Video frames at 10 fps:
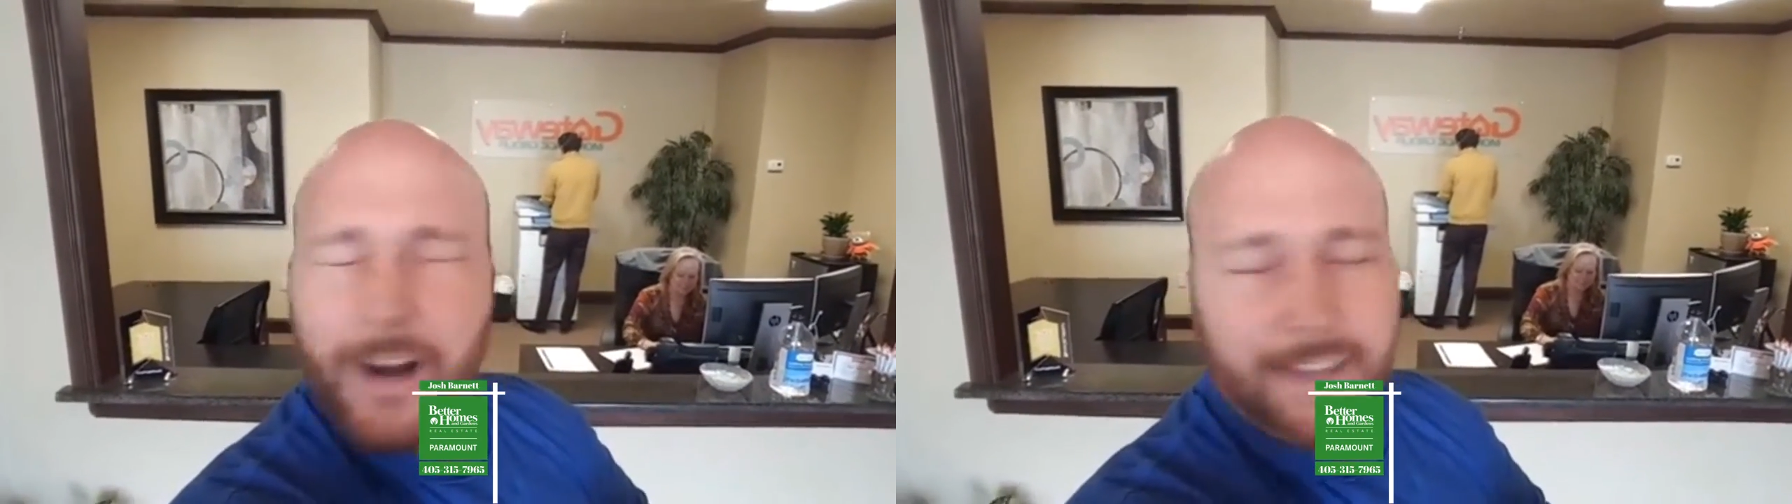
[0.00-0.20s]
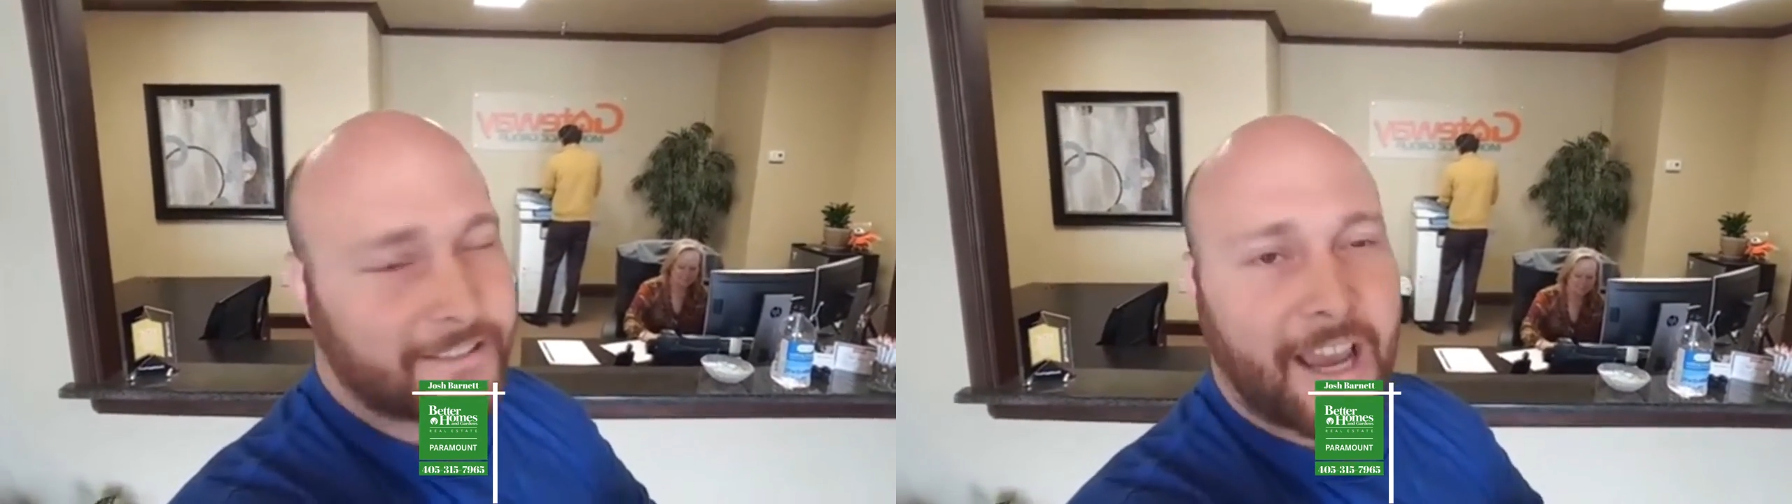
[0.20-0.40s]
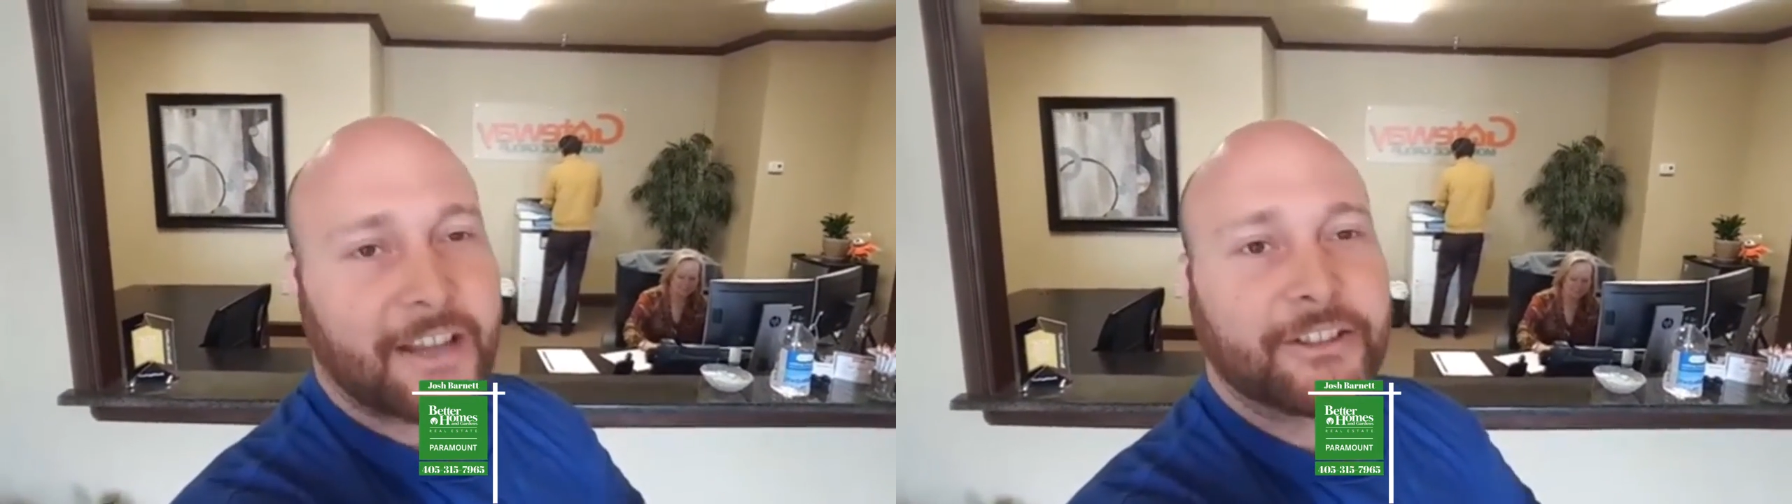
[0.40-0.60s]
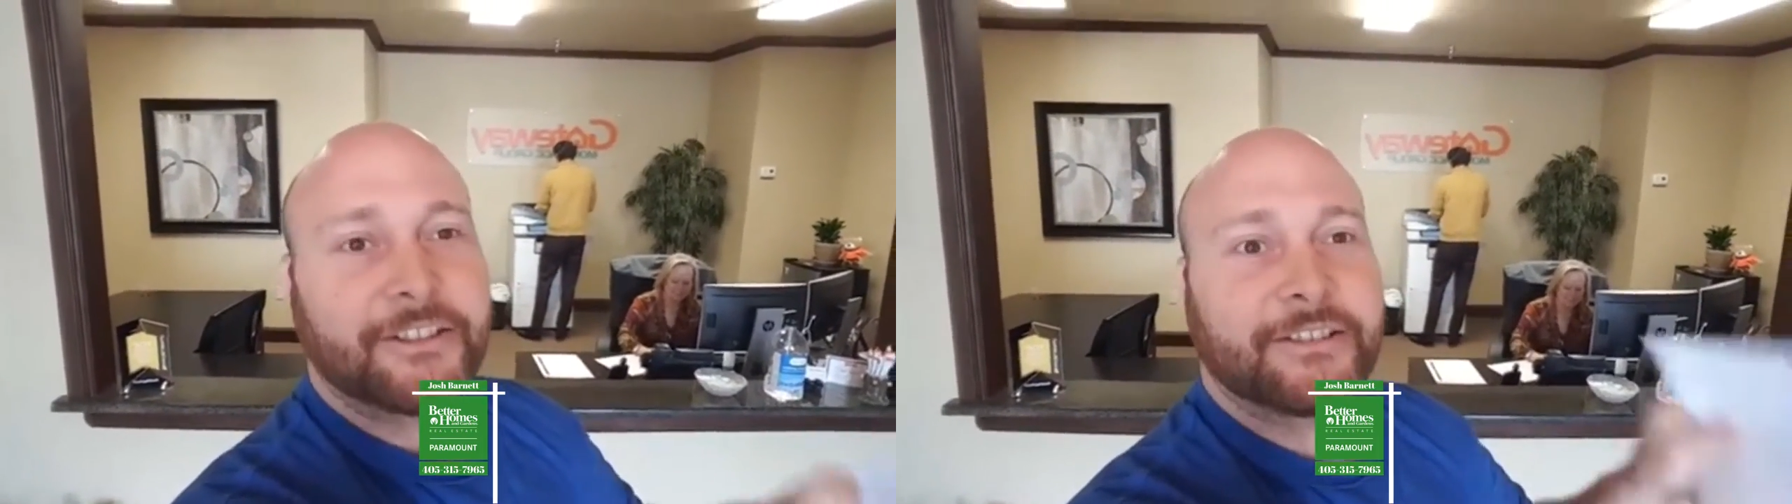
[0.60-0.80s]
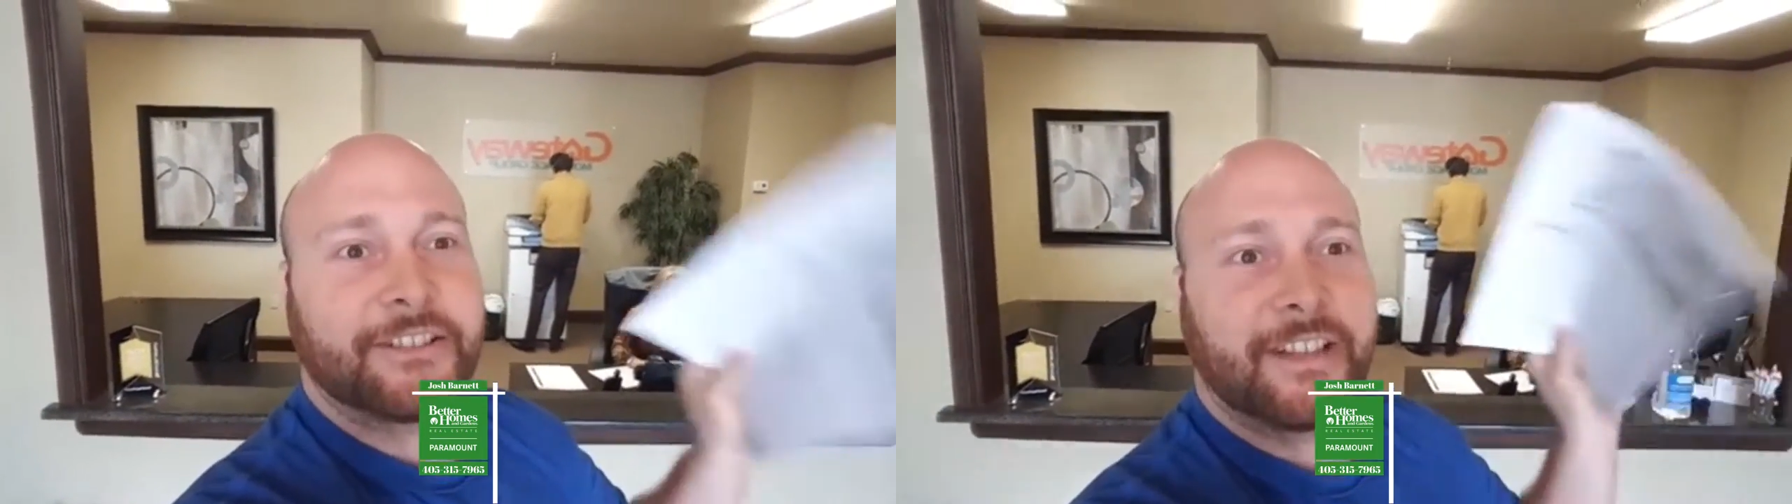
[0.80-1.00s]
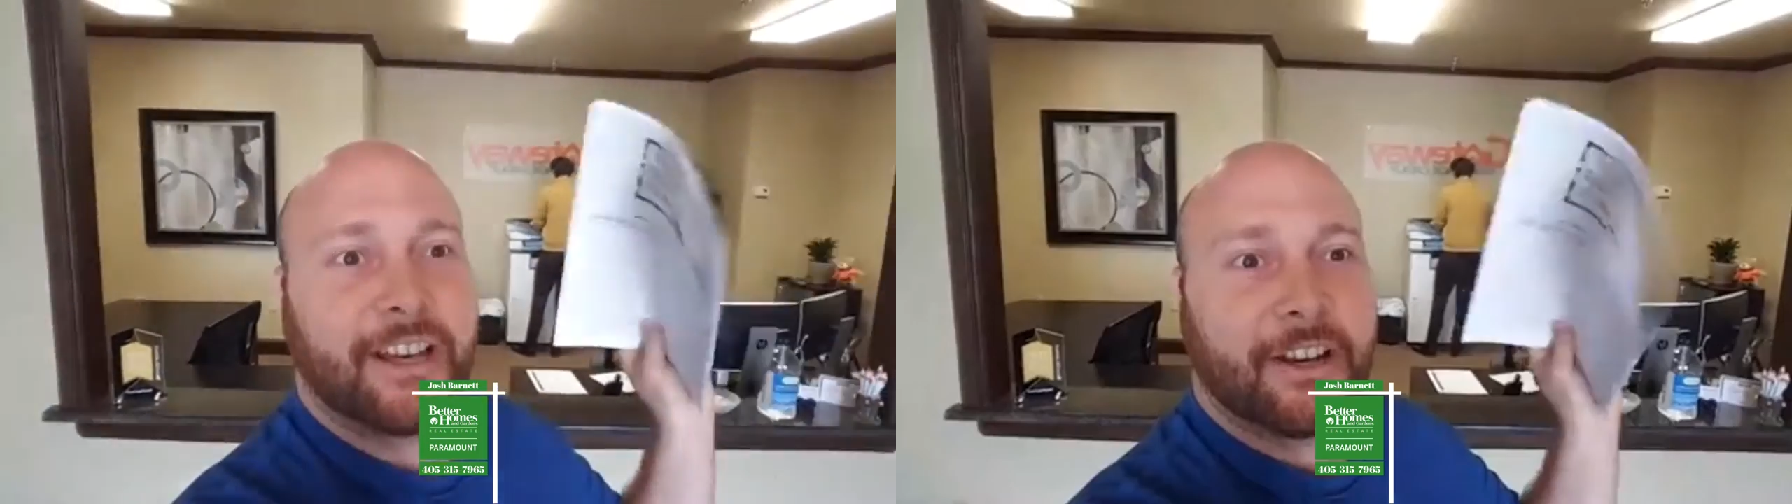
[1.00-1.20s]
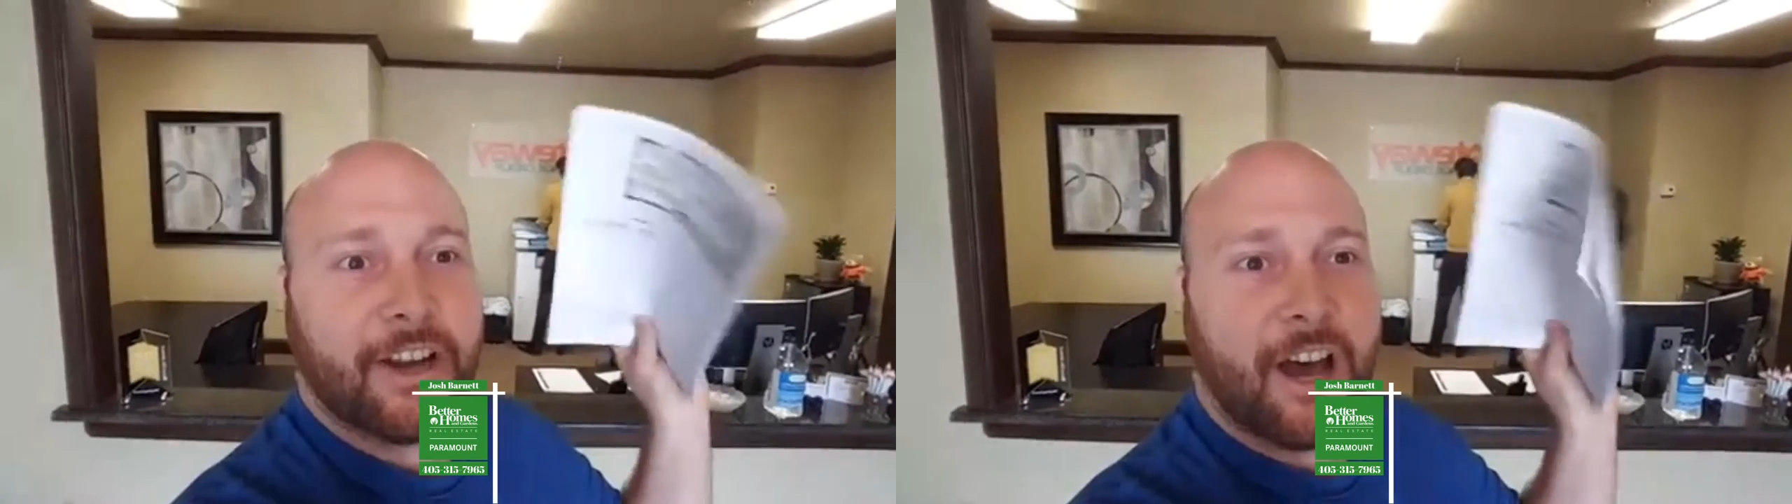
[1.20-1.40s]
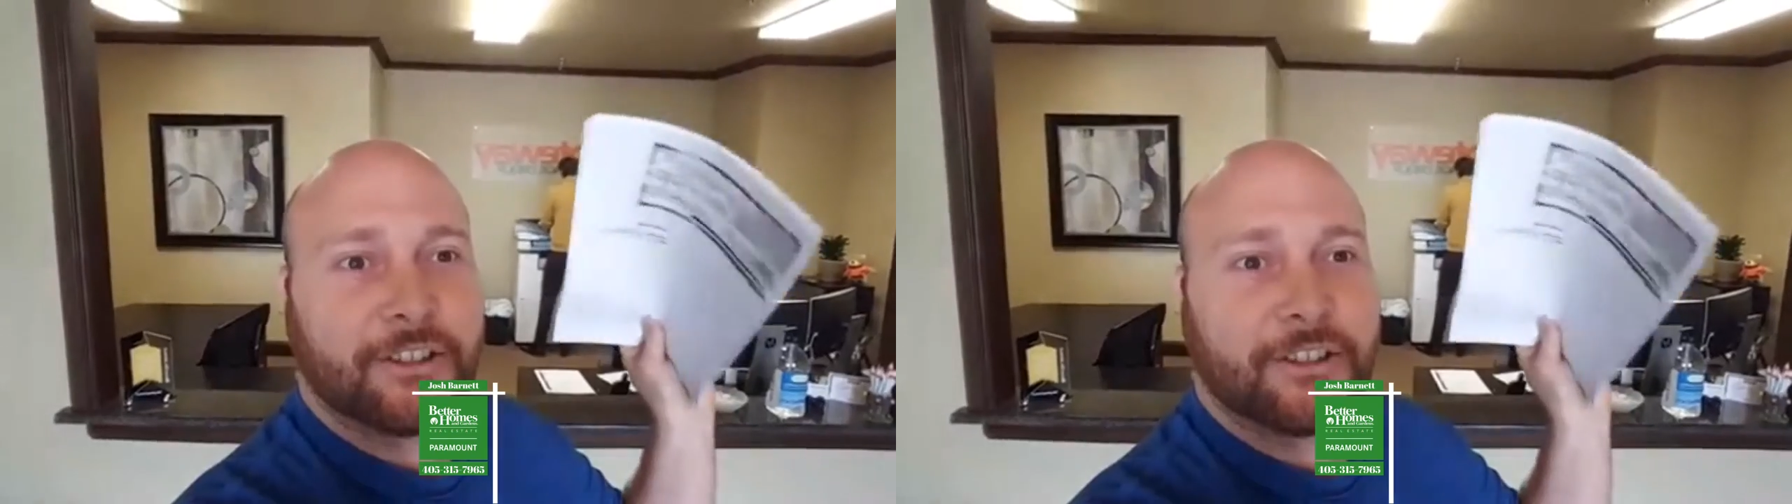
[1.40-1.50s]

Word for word: transactions, to get a